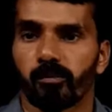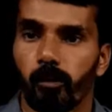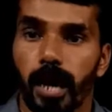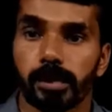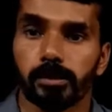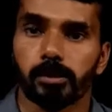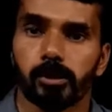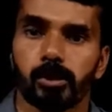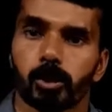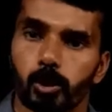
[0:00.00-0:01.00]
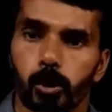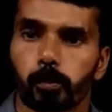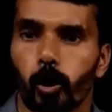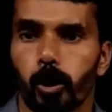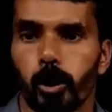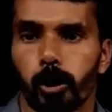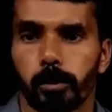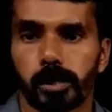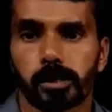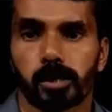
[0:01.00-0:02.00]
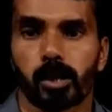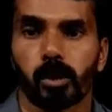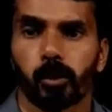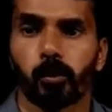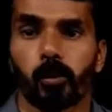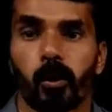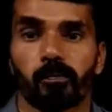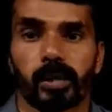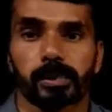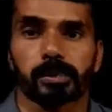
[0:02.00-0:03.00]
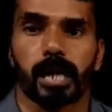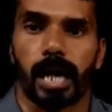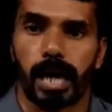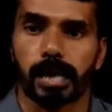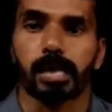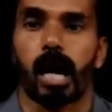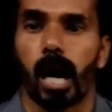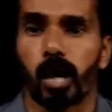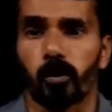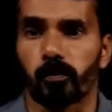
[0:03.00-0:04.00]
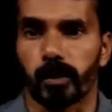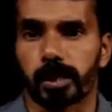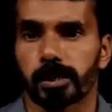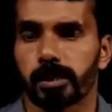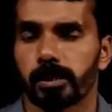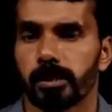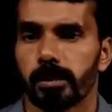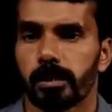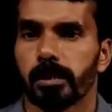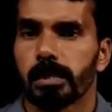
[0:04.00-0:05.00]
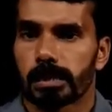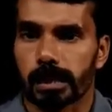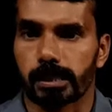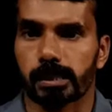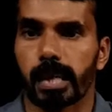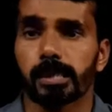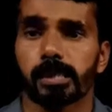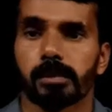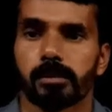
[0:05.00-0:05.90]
find two polynomials q of x and r of x such that